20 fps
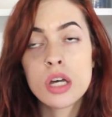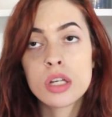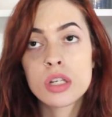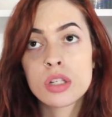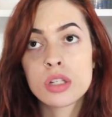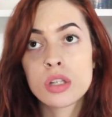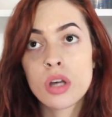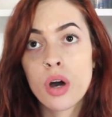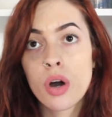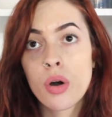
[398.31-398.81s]

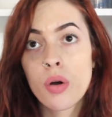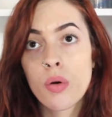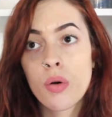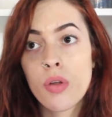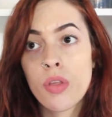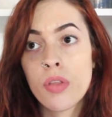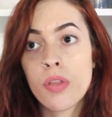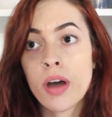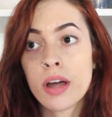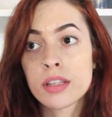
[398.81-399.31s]
so
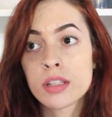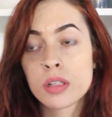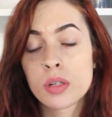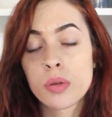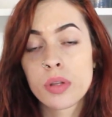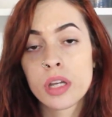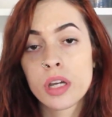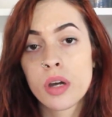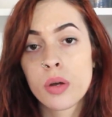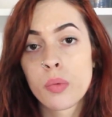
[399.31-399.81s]
that's a
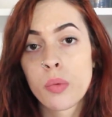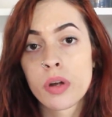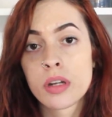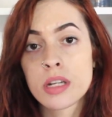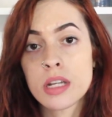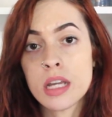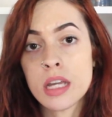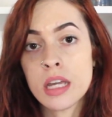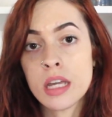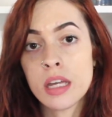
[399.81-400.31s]
really good one
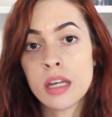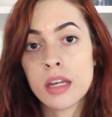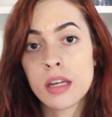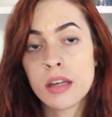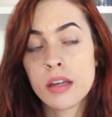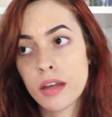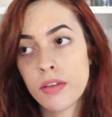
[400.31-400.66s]
to eat.